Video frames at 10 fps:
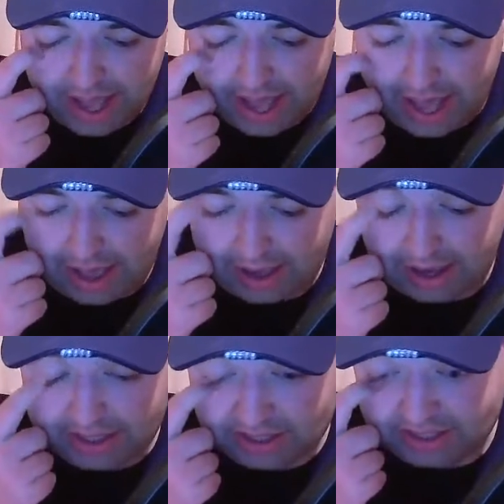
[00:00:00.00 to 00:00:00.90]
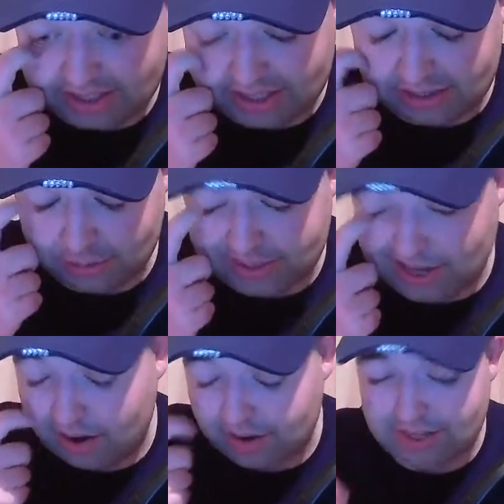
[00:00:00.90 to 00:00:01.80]
I thought this was the
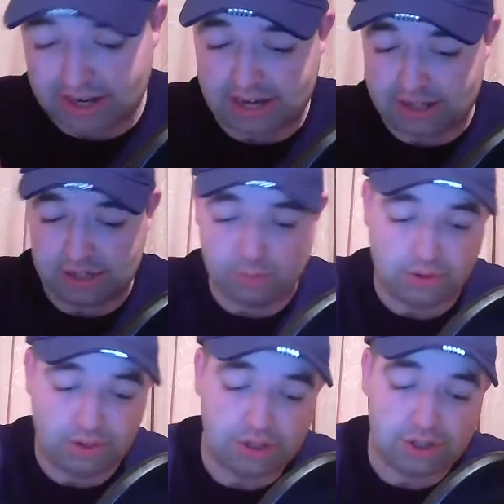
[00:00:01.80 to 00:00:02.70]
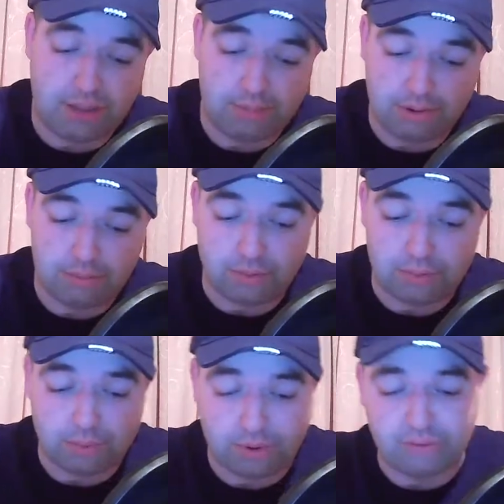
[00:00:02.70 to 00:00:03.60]
horse that actually won the champion
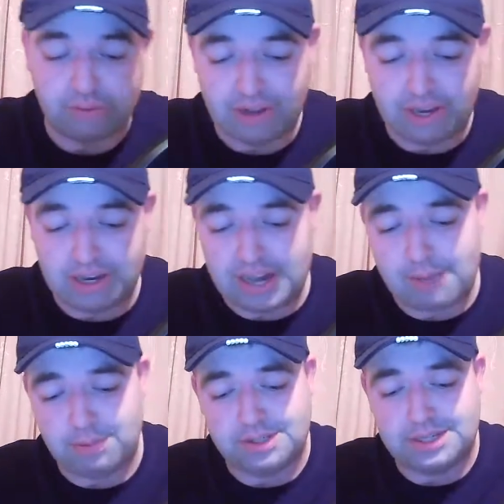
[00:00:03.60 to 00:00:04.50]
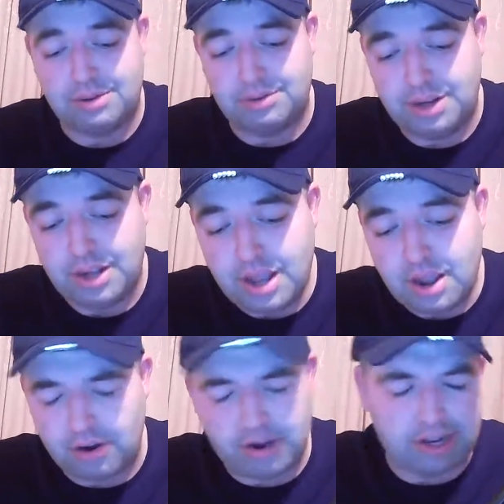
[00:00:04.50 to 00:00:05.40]
bumper over in Leopardstown.
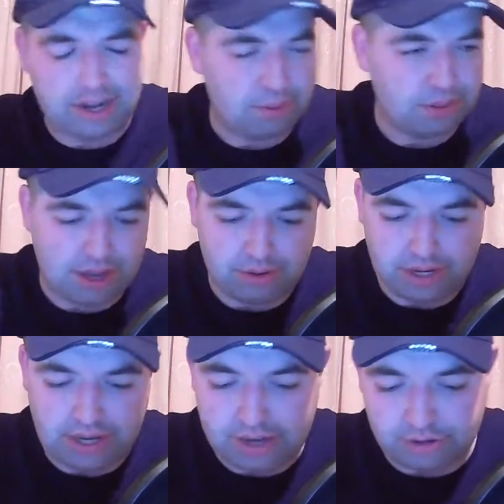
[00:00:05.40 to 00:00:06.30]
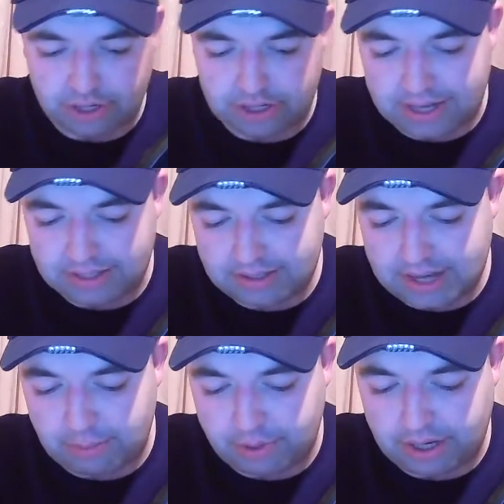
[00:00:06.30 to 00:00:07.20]
Or not Leopardstown, in Aintree
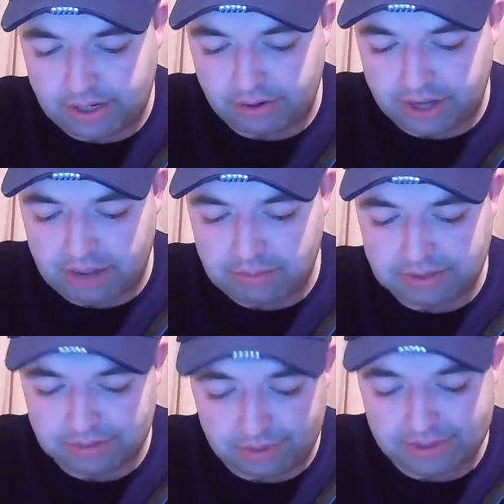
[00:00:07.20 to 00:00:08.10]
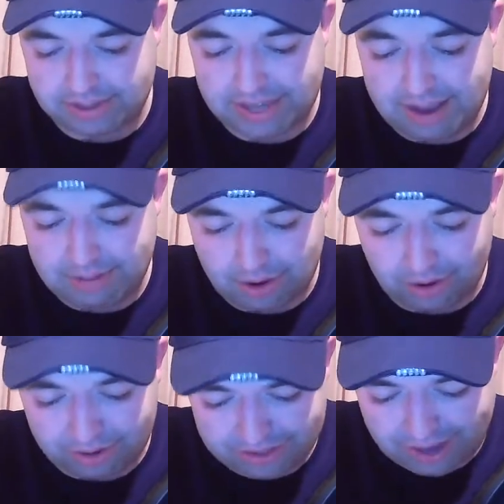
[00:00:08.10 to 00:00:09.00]
that particular time. It was the same
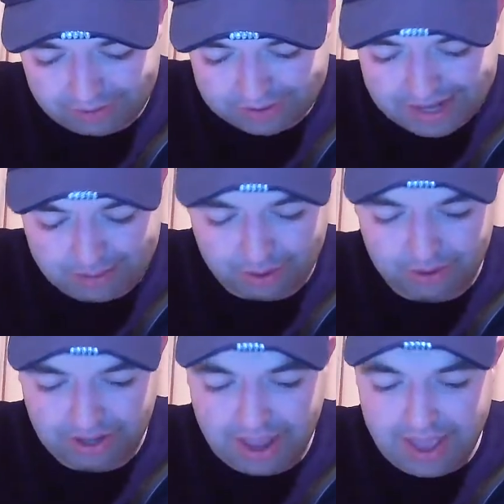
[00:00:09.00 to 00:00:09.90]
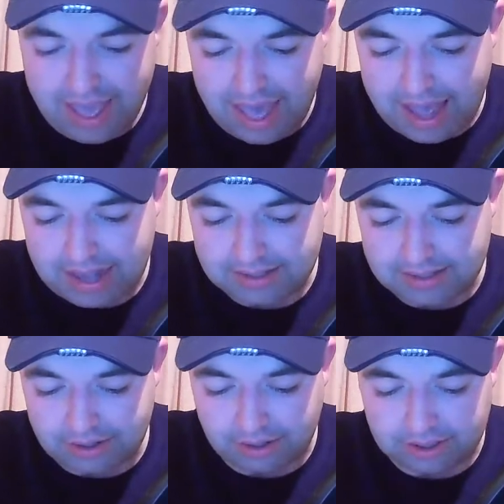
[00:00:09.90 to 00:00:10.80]
colours, obviously. But
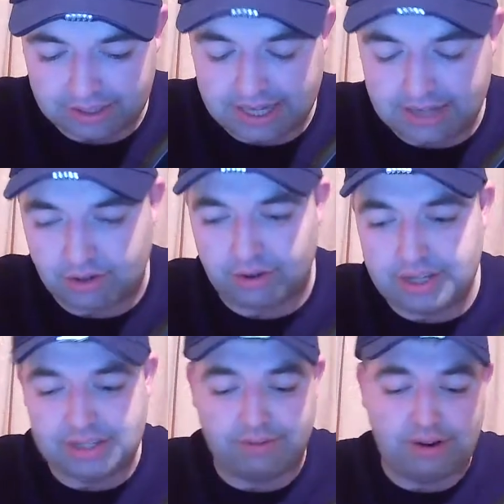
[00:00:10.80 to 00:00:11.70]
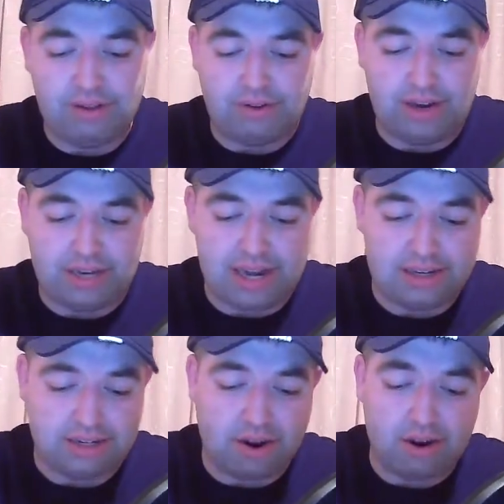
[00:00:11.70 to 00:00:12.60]
look, at Sea Ducker is a very, very
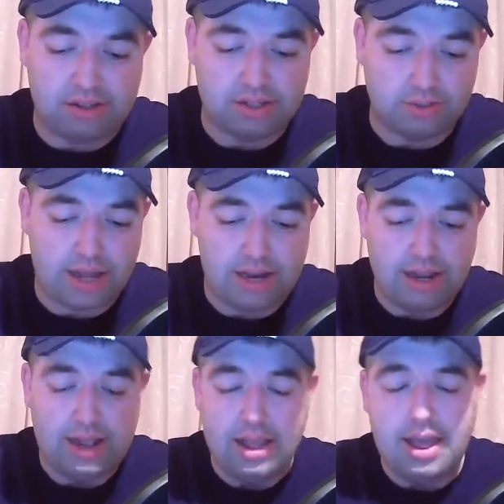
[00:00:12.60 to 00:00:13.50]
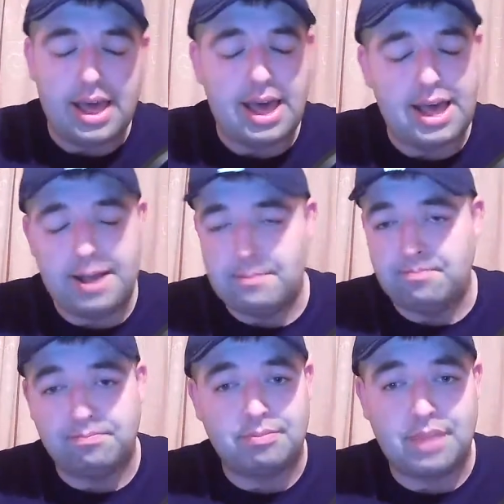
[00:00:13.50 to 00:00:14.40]
talented horse as well.
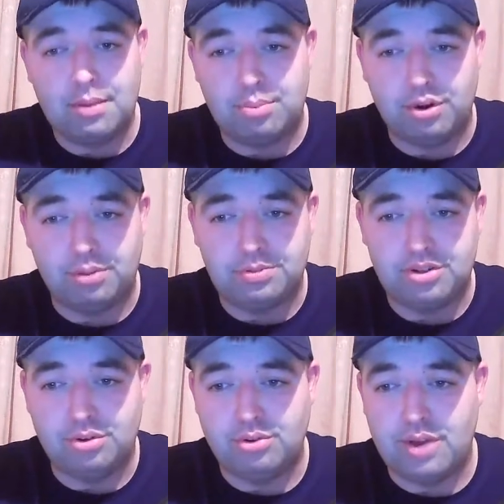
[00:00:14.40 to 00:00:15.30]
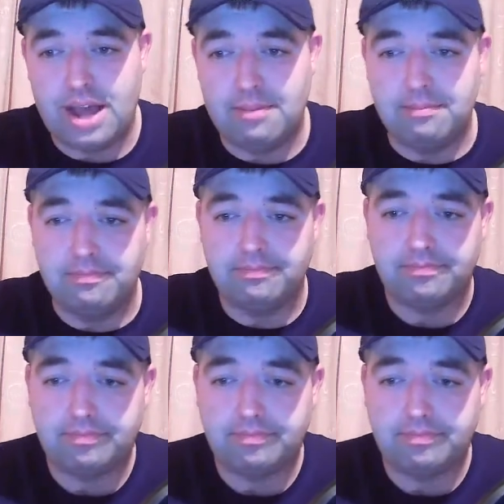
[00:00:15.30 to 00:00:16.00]
Put up two